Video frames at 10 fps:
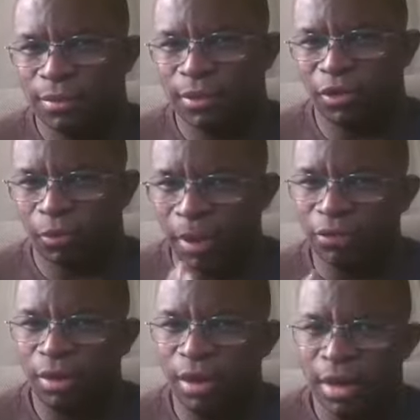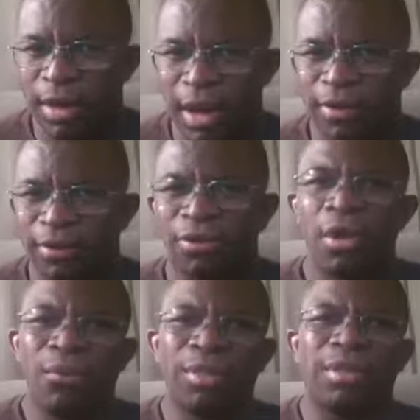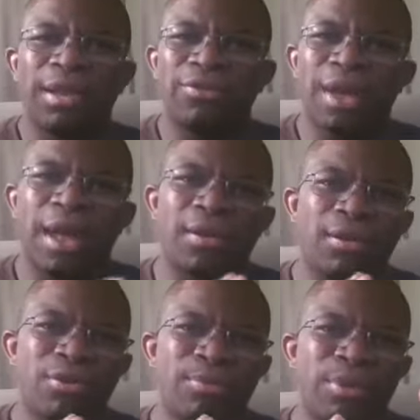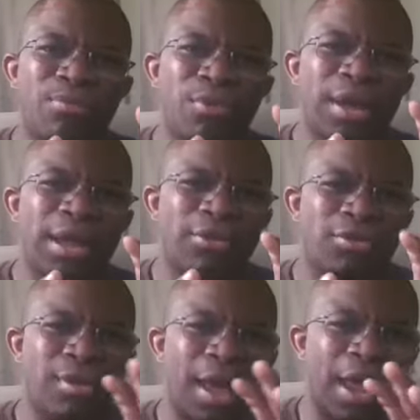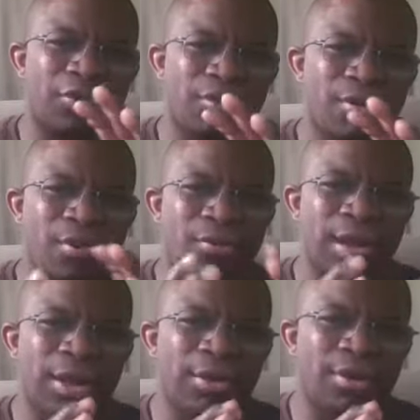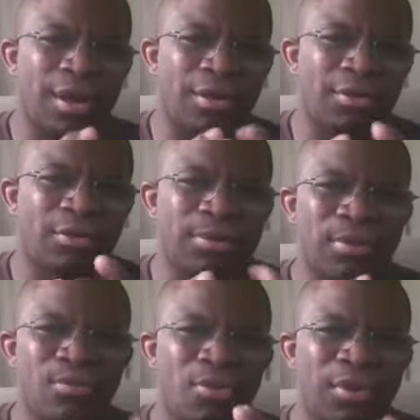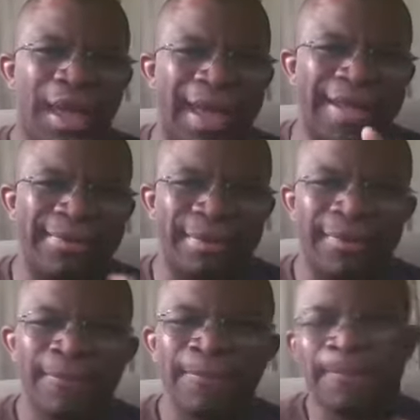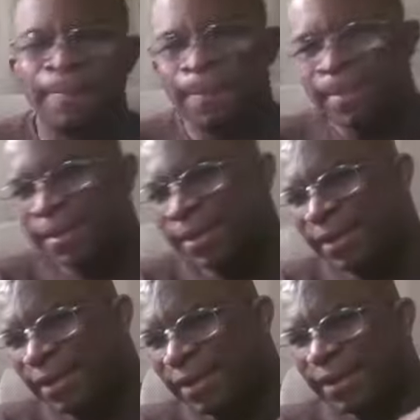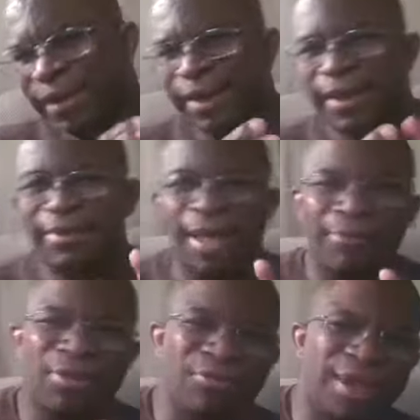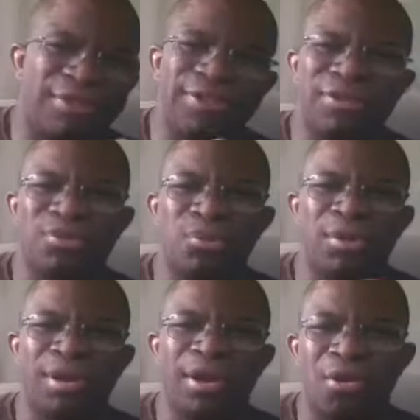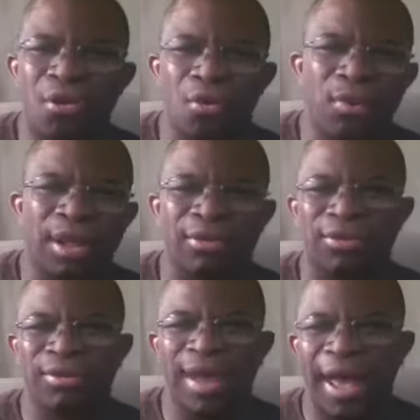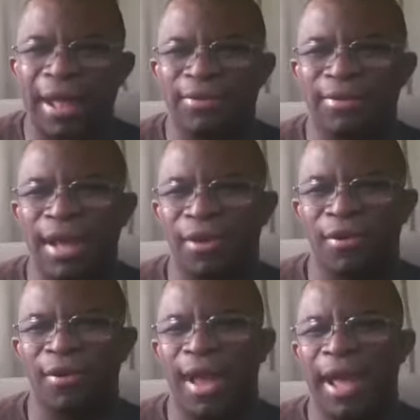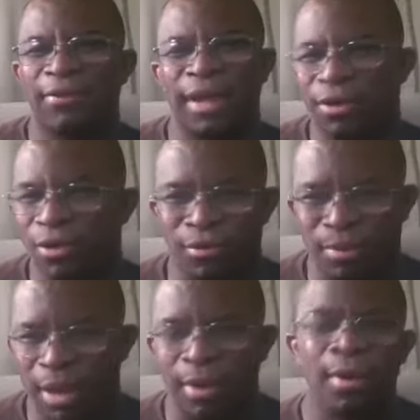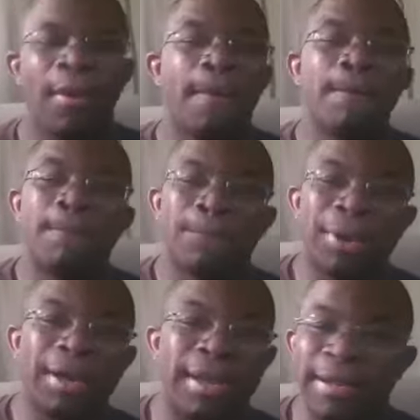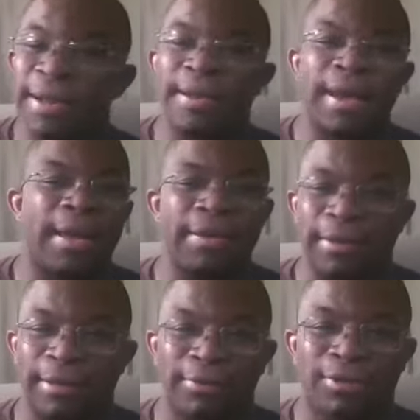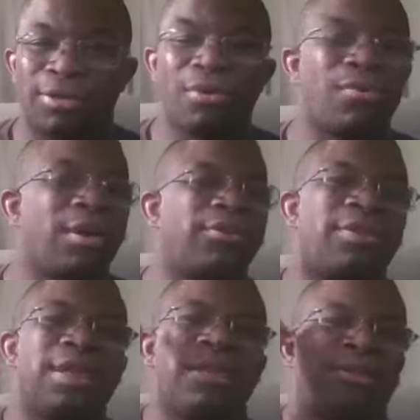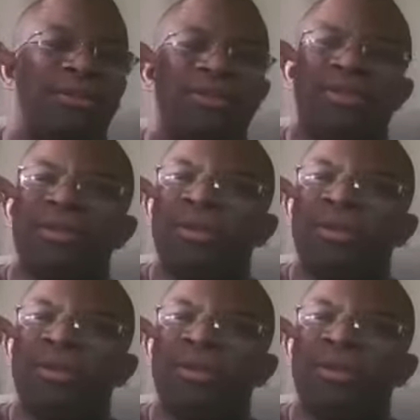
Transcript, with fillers: especially in the 90s, when things got a little bit more international and a little bit more hazy, it, eh, his observations weren't always as dead on as they could have been. But in the 90s, there was this